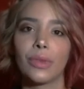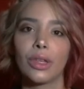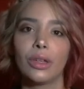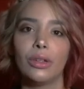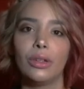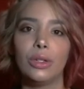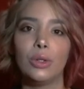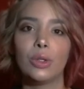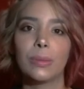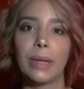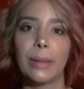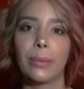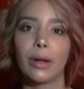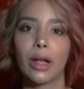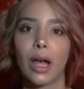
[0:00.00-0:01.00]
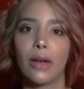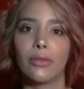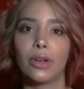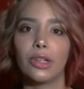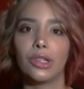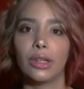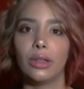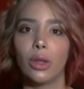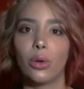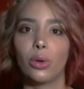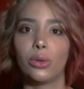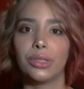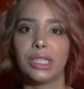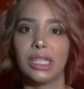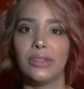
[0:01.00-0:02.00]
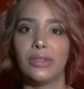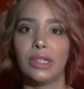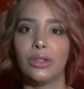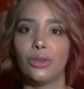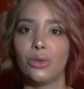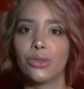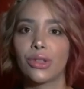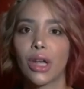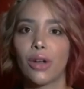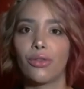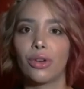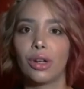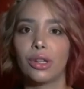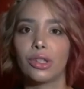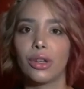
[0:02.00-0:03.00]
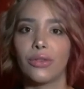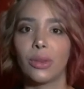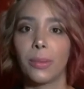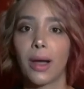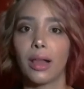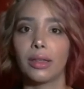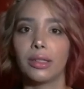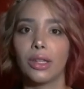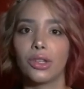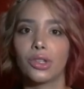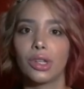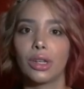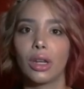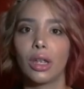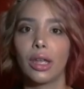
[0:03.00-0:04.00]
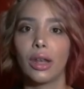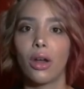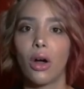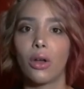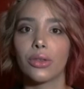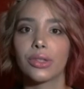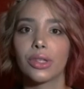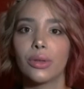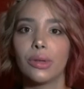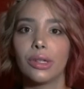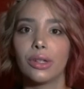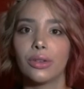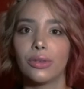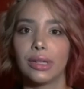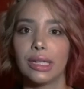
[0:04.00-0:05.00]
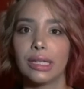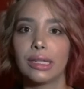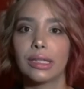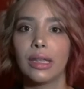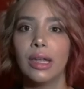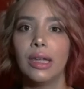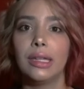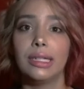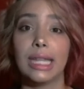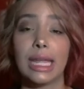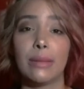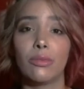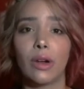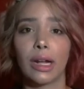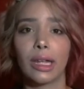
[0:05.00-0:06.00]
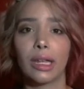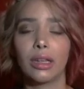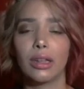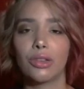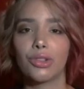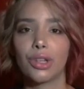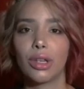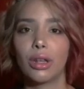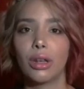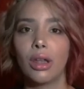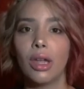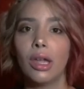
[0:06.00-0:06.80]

Newspaper coverage and local TV news coverage of the politician can also increase name recognition.